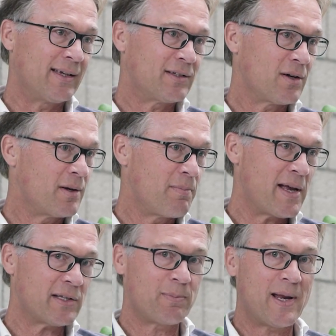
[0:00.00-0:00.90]
so the
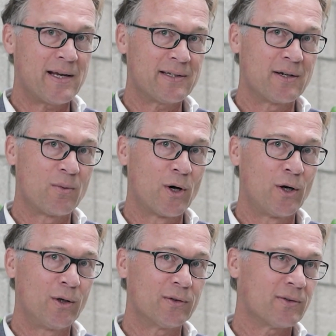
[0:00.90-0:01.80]
best place in the
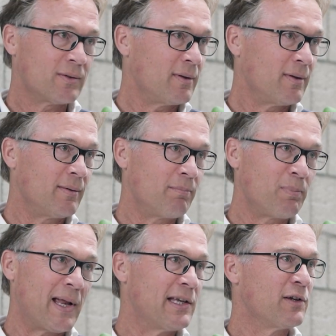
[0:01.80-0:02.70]
world,
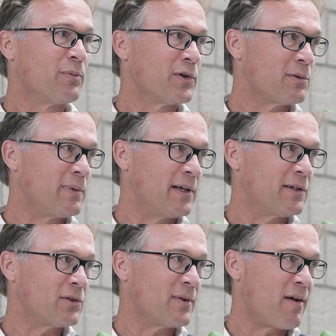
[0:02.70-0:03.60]
plenty of
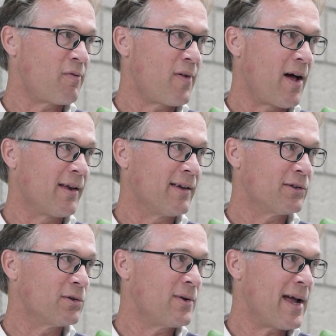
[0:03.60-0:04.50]
possibilities to have fun,
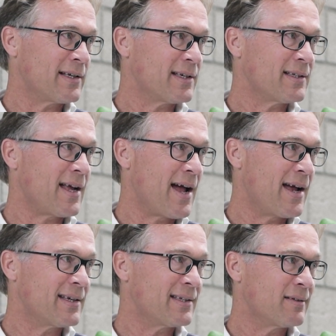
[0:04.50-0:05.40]
to do
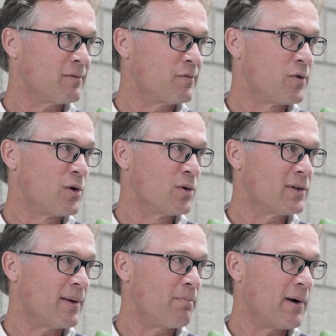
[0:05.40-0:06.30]
exercise,
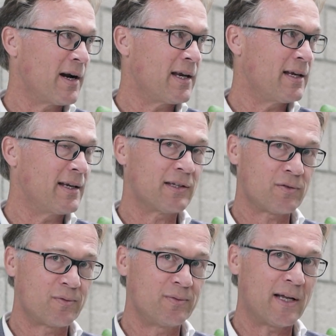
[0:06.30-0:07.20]
food and party,
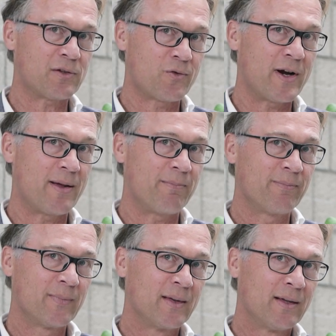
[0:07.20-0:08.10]
that's freedom.
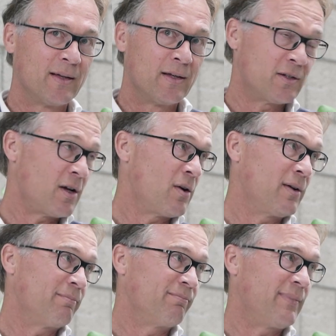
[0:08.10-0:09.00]
So
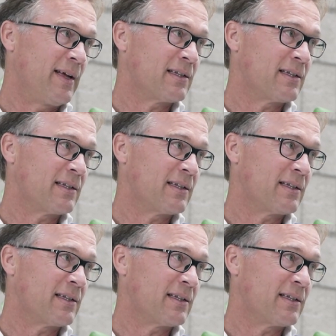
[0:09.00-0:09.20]
it's